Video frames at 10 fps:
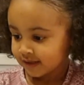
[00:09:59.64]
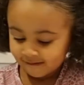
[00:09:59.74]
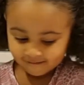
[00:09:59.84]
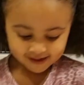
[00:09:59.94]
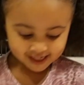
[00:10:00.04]

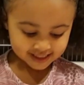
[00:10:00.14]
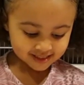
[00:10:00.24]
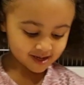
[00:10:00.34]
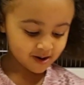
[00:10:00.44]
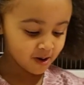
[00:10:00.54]
Wait,
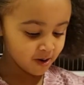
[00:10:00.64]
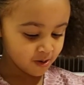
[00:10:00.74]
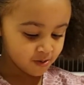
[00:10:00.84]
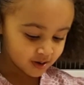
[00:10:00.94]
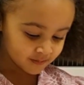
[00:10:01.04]
so
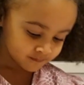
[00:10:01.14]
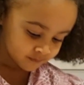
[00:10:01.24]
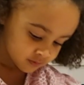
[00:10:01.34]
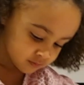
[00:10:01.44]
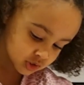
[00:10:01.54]

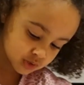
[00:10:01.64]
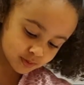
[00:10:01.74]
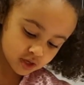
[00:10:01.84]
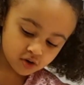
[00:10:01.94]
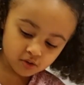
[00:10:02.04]
let's
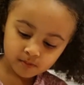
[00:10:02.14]
peel them.